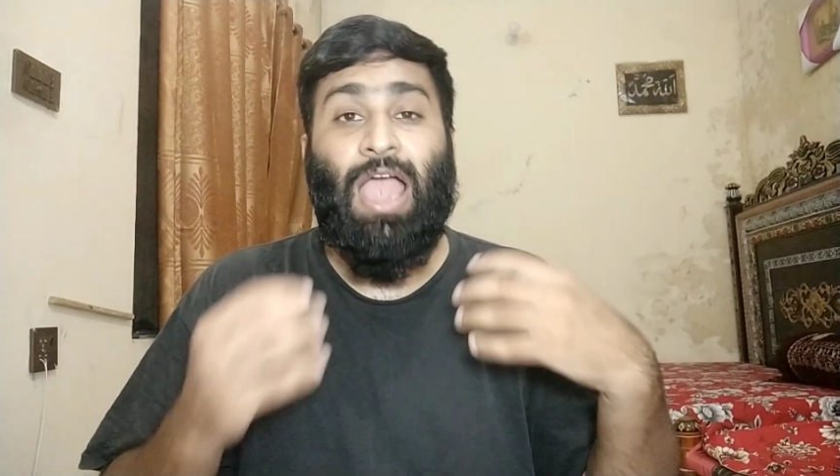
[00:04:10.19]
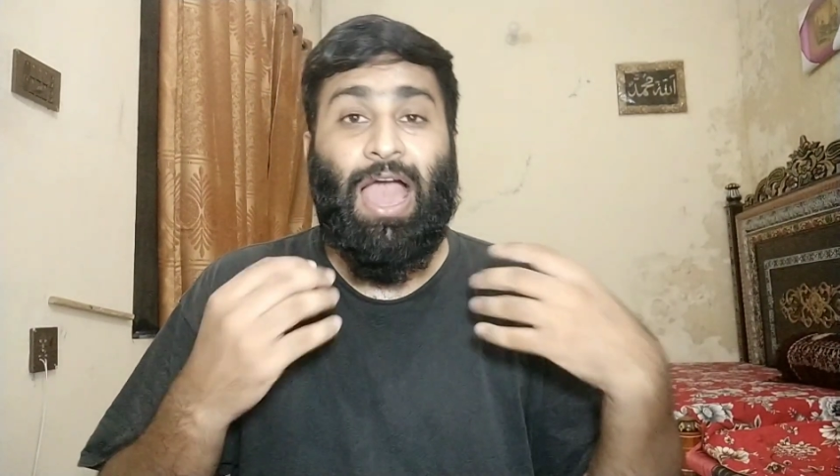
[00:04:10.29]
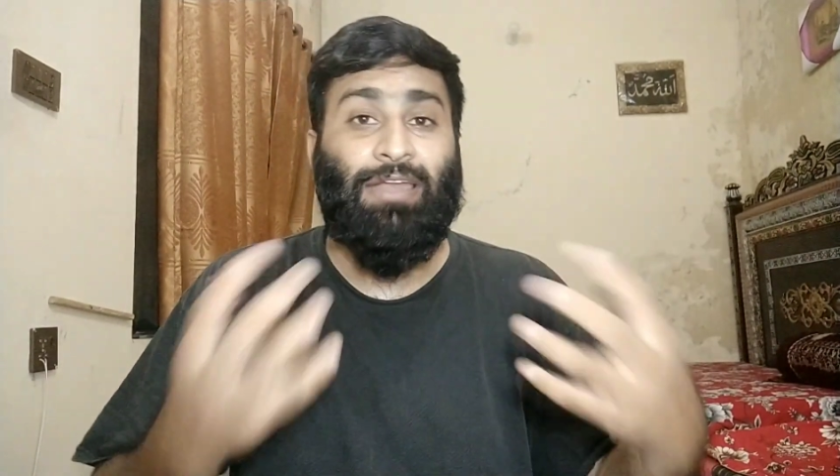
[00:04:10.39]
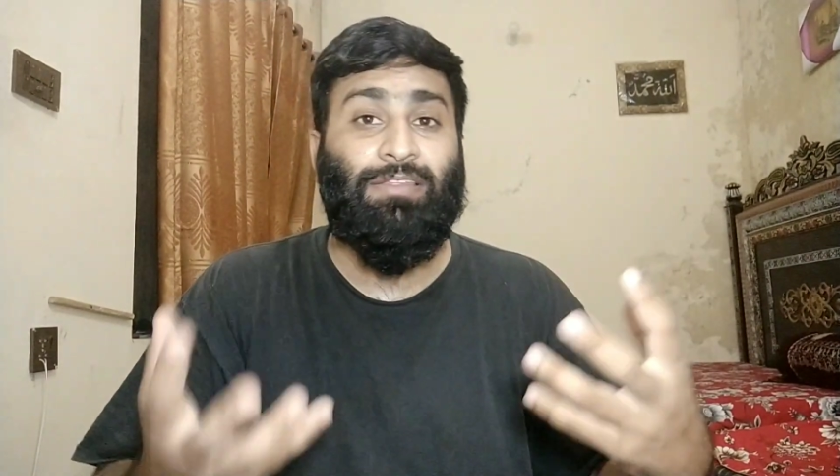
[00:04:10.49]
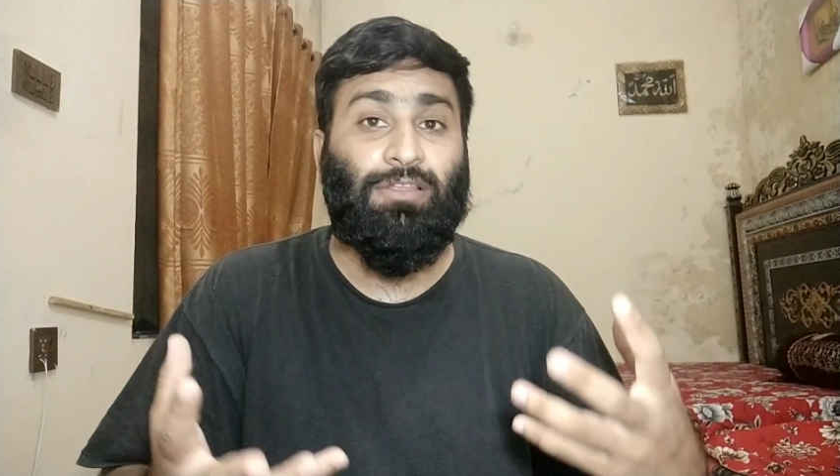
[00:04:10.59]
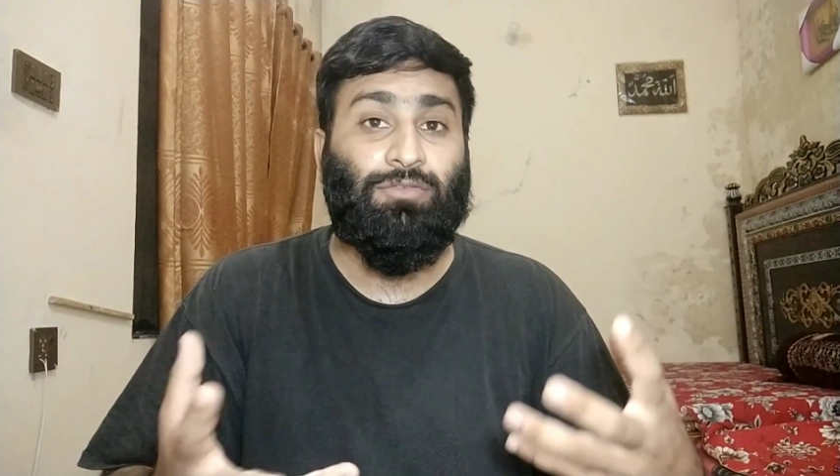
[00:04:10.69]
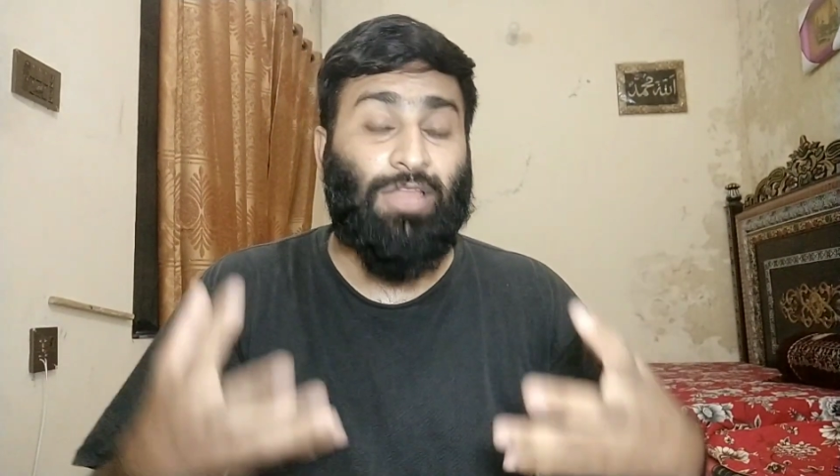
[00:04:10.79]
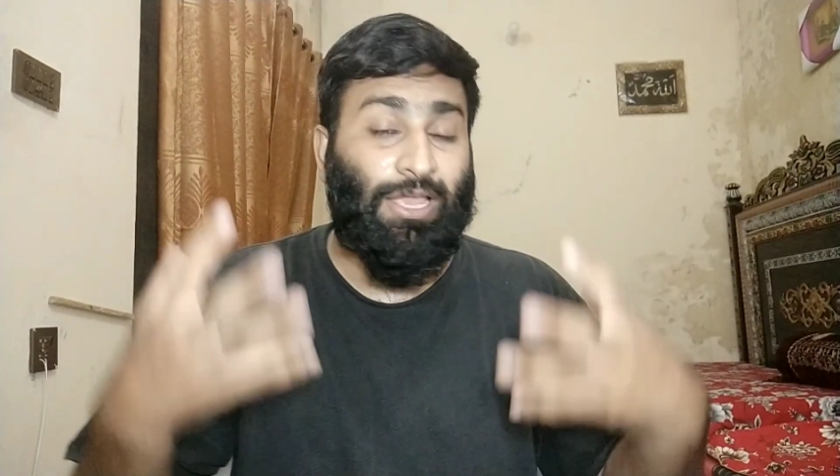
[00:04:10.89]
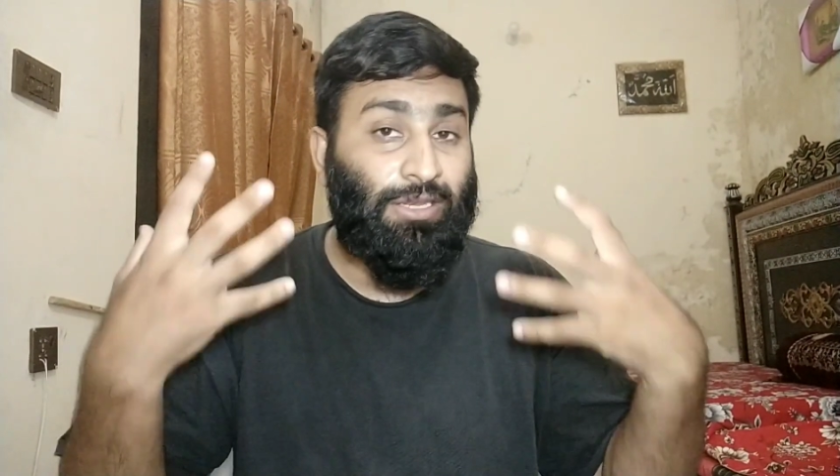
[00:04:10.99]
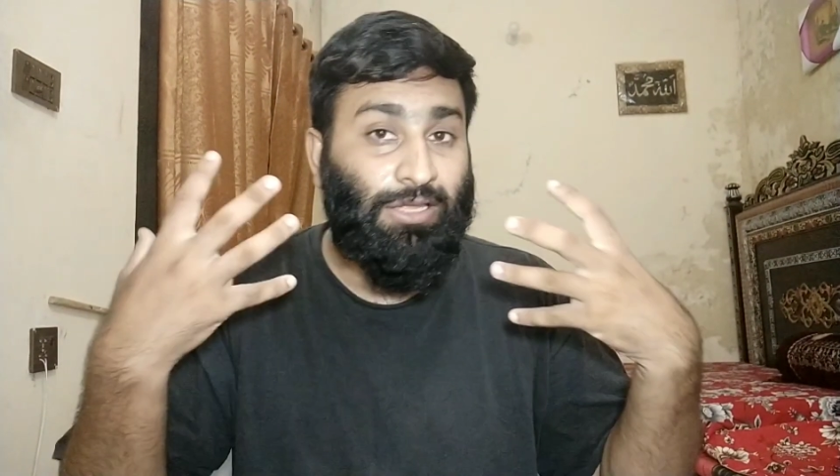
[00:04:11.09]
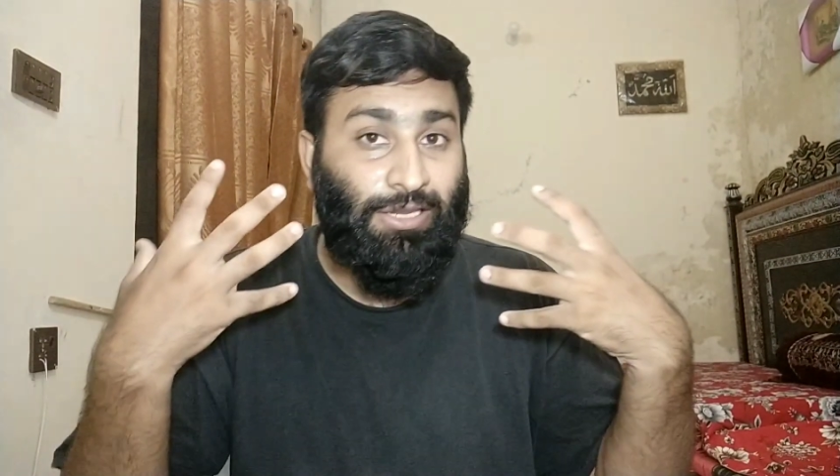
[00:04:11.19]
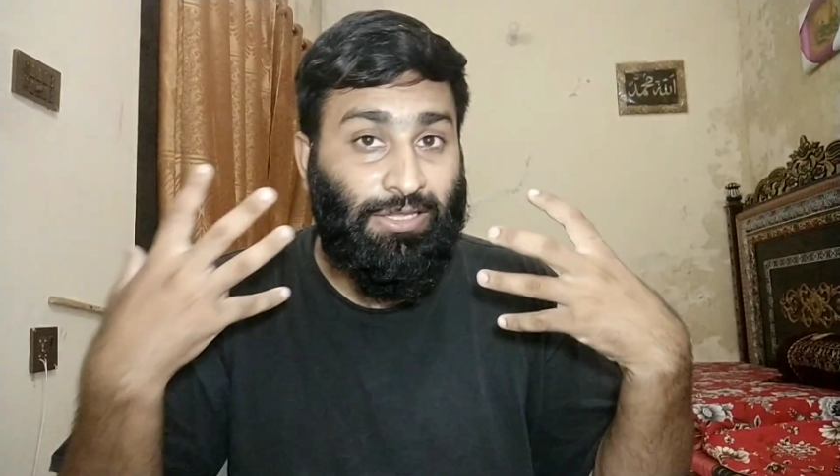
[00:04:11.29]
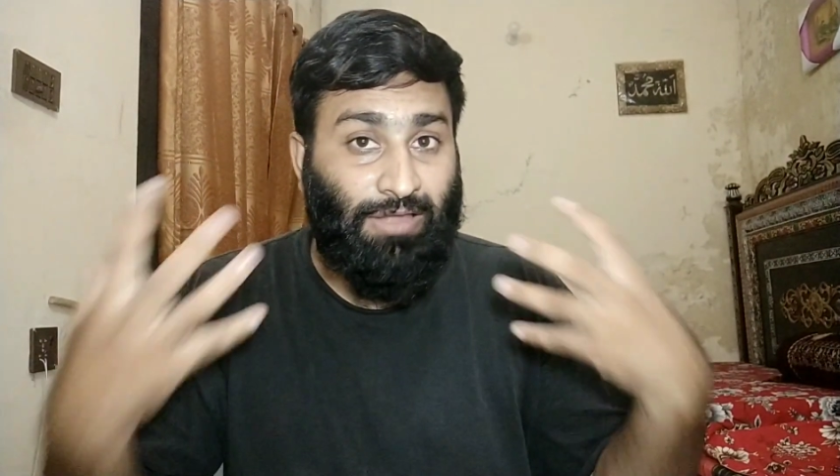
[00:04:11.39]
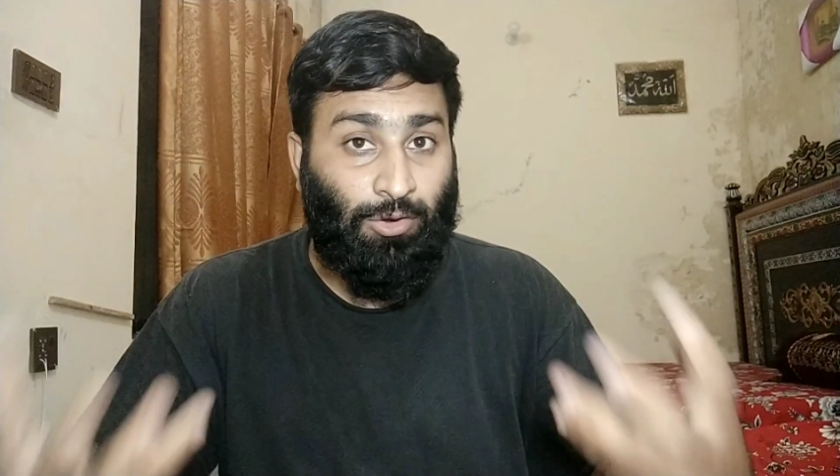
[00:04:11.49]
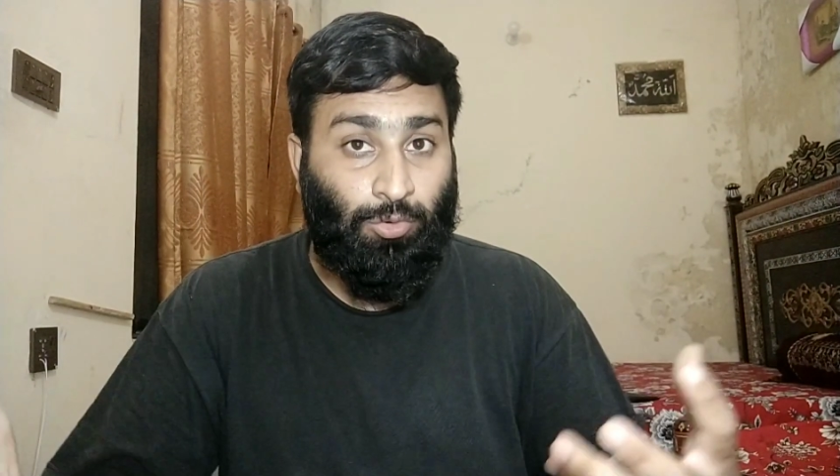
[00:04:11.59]
and in this way the
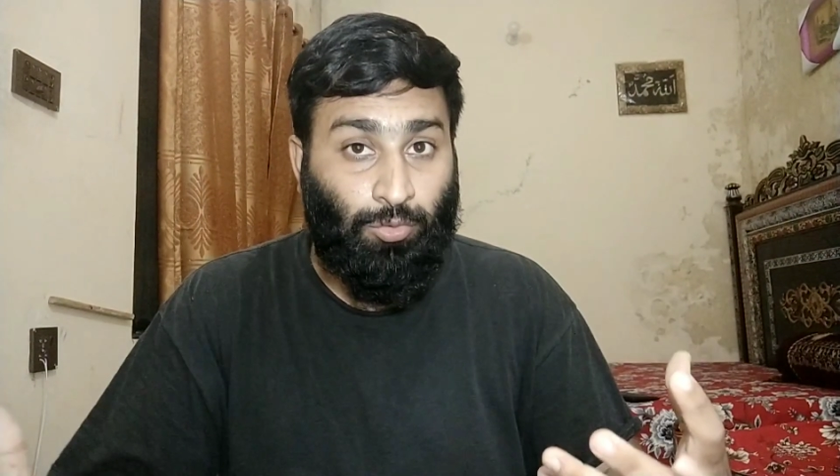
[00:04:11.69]
increase the